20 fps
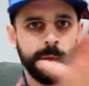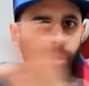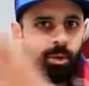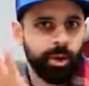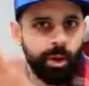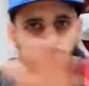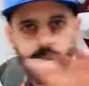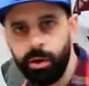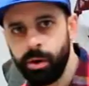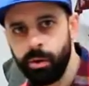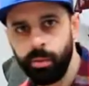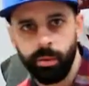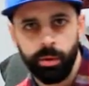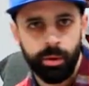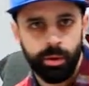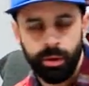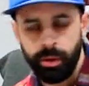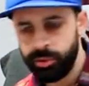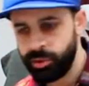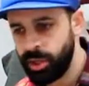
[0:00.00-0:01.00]
They're
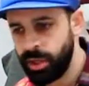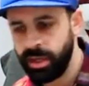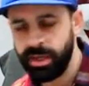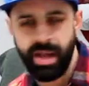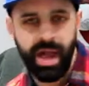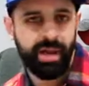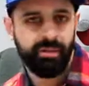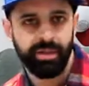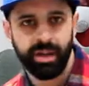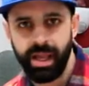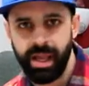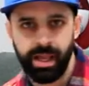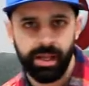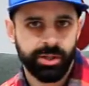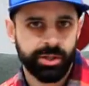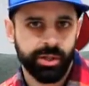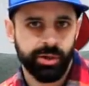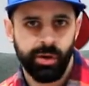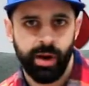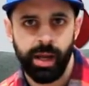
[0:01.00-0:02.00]
trying to
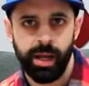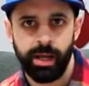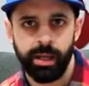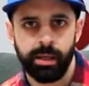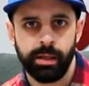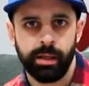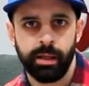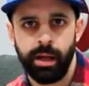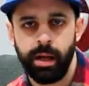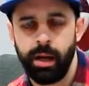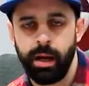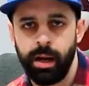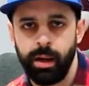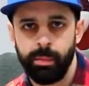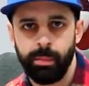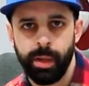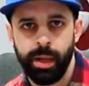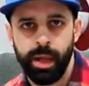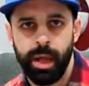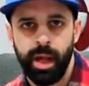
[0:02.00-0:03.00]
navigate terrain,
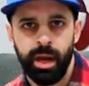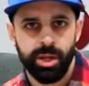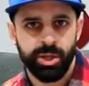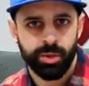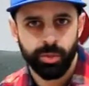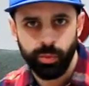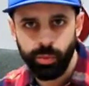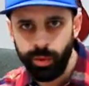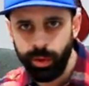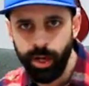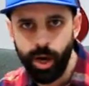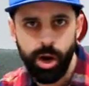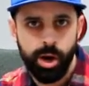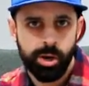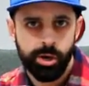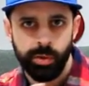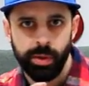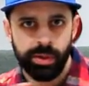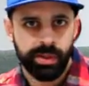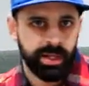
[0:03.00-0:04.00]
and it's really
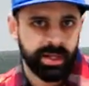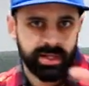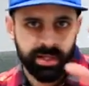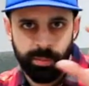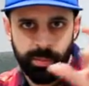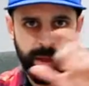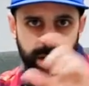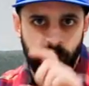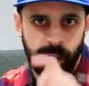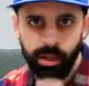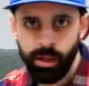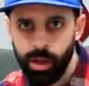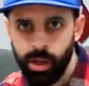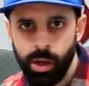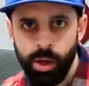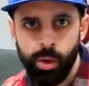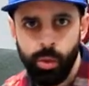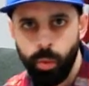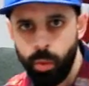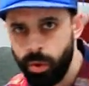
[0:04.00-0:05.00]
hard to anticipate
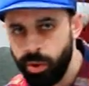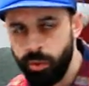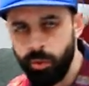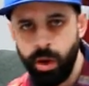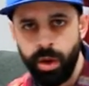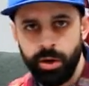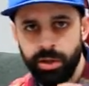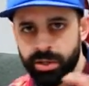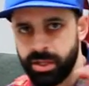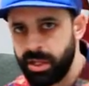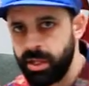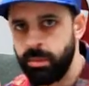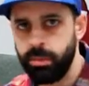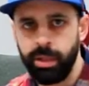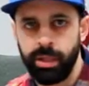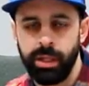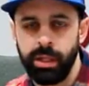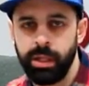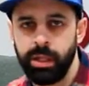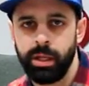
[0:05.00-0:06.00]
where the runner's going to
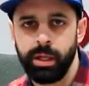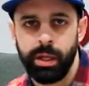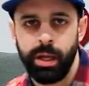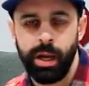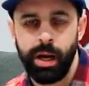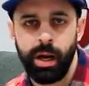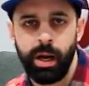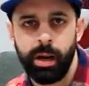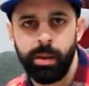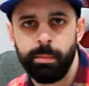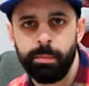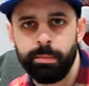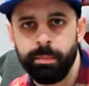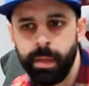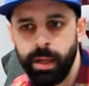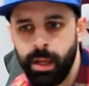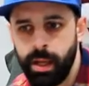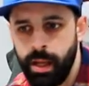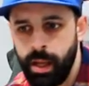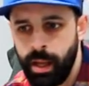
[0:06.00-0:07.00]
be,
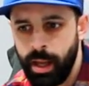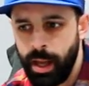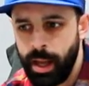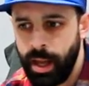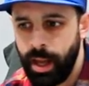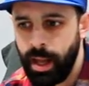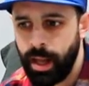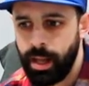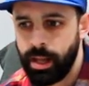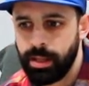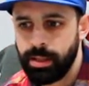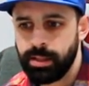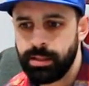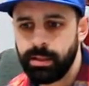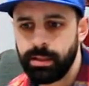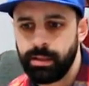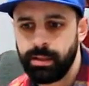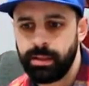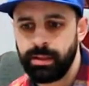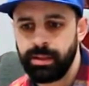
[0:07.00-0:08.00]

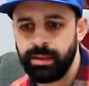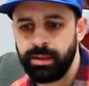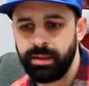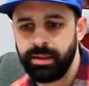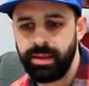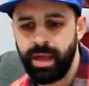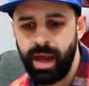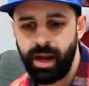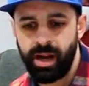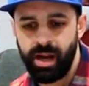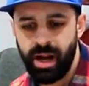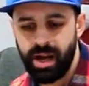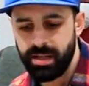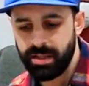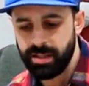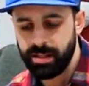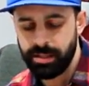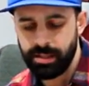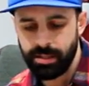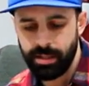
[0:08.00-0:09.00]
and that
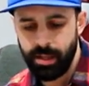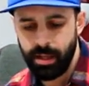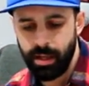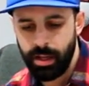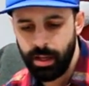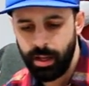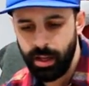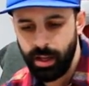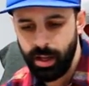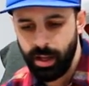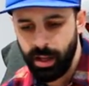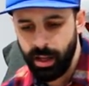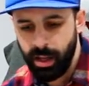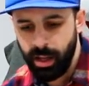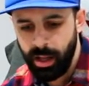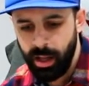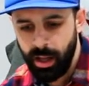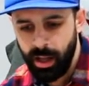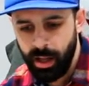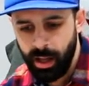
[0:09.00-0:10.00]
causes a
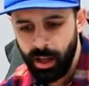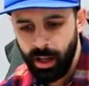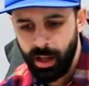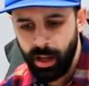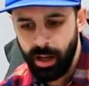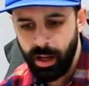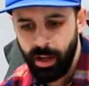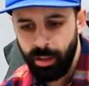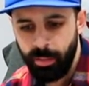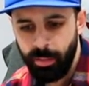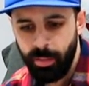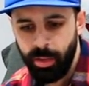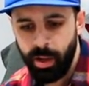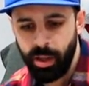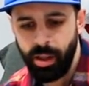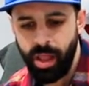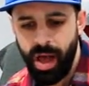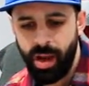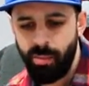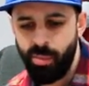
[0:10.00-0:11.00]

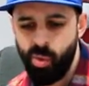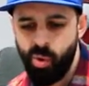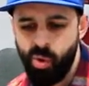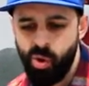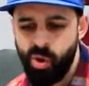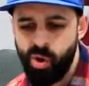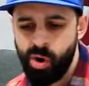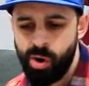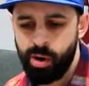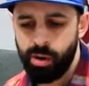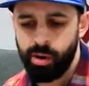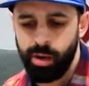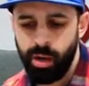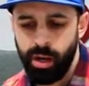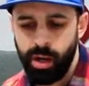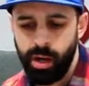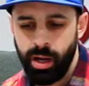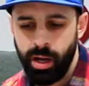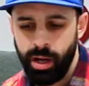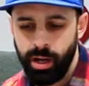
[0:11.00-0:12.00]
lot more
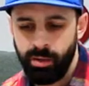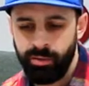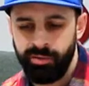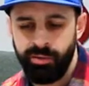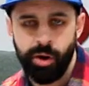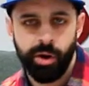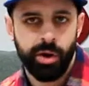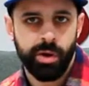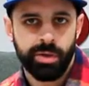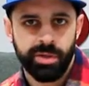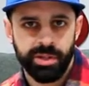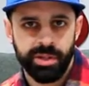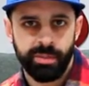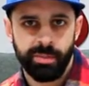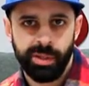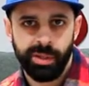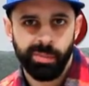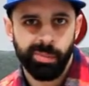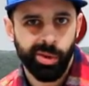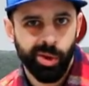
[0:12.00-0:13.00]
photos to
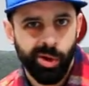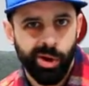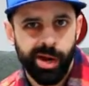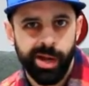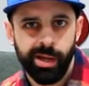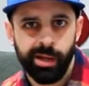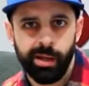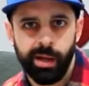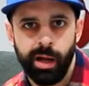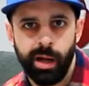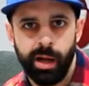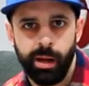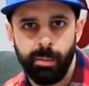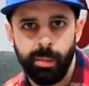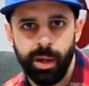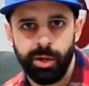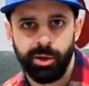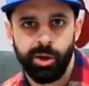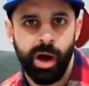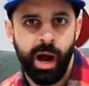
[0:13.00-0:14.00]
be blurry,
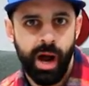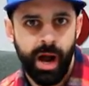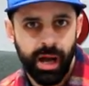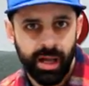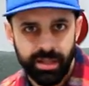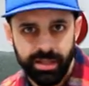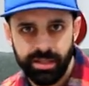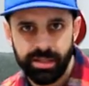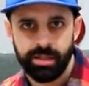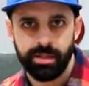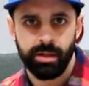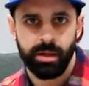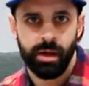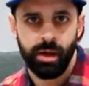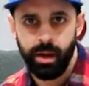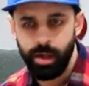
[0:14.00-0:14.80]
and your odds